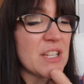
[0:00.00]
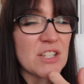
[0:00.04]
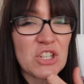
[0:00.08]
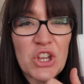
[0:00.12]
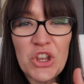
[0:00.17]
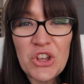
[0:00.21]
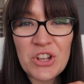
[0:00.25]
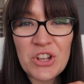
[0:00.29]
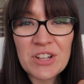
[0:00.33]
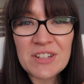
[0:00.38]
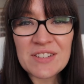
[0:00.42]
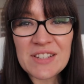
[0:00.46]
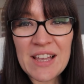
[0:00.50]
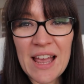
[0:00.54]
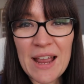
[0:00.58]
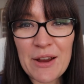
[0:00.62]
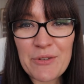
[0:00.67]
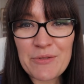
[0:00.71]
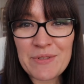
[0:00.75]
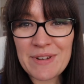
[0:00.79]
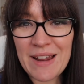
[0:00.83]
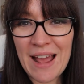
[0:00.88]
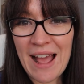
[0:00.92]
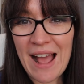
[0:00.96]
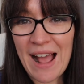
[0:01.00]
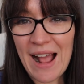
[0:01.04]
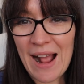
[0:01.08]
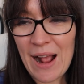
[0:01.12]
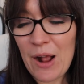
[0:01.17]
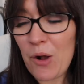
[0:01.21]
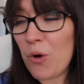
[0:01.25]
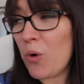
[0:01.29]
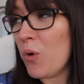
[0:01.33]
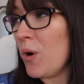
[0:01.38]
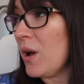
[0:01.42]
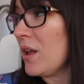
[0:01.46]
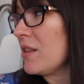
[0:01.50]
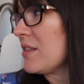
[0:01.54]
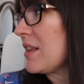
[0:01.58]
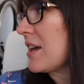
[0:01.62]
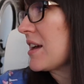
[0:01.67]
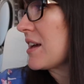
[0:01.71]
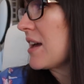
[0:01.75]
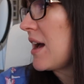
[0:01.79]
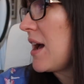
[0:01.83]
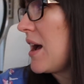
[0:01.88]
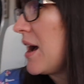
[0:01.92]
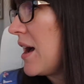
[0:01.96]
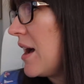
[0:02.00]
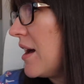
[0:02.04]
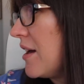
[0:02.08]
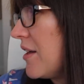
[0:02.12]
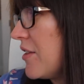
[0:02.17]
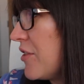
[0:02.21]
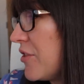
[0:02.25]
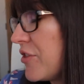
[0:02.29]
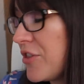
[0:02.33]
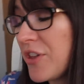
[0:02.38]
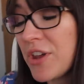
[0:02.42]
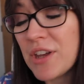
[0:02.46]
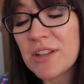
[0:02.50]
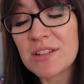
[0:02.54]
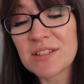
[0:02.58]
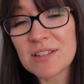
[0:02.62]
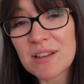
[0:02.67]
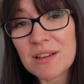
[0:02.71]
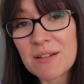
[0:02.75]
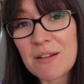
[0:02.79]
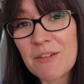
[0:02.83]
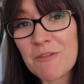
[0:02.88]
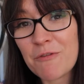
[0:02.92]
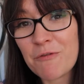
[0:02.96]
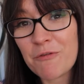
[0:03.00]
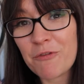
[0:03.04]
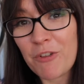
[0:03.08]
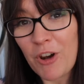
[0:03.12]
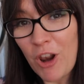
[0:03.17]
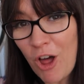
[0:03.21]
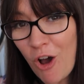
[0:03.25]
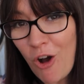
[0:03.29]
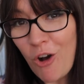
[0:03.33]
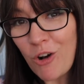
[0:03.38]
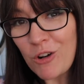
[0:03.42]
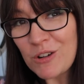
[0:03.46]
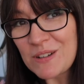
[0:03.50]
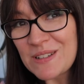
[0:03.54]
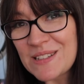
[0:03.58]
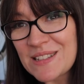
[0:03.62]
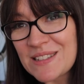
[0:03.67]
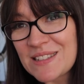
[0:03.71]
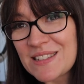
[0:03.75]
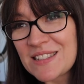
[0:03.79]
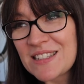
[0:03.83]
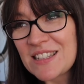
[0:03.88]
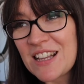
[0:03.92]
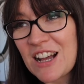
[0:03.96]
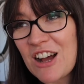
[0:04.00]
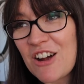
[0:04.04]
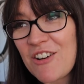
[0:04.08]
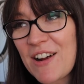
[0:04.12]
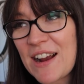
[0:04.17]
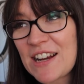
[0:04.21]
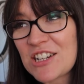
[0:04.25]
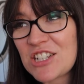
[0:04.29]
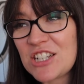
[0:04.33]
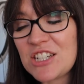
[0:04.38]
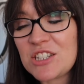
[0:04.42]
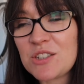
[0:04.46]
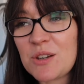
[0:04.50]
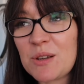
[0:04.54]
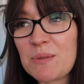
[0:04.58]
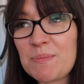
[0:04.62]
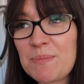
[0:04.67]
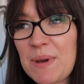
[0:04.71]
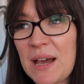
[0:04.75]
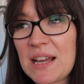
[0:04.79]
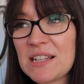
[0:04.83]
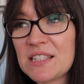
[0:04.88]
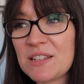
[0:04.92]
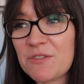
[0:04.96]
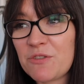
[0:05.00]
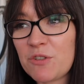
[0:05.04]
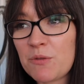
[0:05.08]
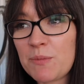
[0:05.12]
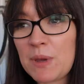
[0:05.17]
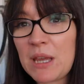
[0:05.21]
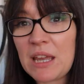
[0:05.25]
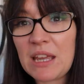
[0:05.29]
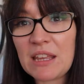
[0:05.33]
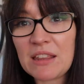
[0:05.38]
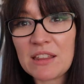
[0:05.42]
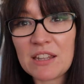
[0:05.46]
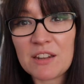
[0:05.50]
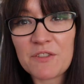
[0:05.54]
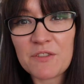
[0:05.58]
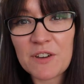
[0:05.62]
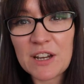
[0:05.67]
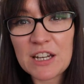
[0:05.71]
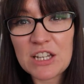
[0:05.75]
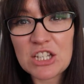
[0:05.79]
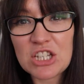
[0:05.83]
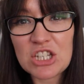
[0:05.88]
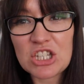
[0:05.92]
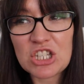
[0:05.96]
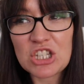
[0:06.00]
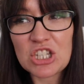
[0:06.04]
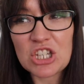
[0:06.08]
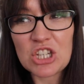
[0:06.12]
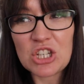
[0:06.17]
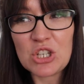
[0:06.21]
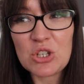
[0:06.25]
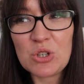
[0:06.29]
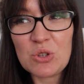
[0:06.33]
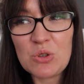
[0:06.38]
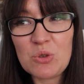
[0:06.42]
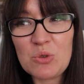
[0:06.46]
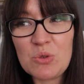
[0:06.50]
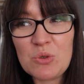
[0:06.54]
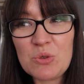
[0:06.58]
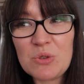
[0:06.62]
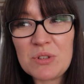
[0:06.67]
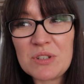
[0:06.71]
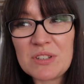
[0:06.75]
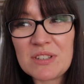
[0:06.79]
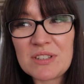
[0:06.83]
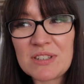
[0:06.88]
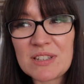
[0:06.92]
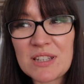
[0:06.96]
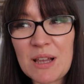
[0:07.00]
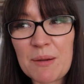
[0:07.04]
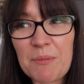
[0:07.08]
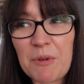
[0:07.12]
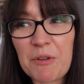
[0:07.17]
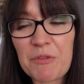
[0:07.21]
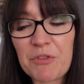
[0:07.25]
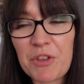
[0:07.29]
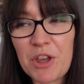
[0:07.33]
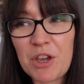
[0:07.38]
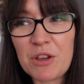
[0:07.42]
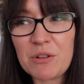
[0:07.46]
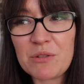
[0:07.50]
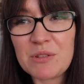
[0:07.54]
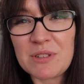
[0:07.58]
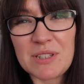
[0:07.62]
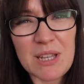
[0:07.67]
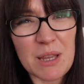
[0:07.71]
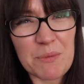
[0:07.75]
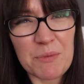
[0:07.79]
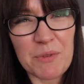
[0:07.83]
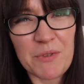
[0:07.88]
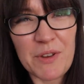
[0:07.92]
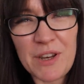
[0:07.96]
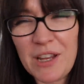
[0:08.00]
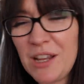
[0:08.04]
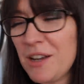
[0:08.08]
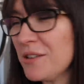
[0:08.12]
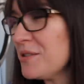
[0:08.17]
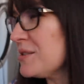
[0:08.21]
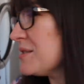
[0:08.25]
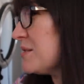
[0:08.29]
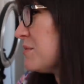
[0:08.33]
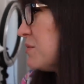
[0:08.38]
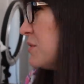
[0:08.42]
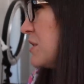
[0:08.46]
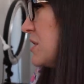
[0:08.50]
it turns out now that vlogs are actually doing better for me than if I do some of those tips videos,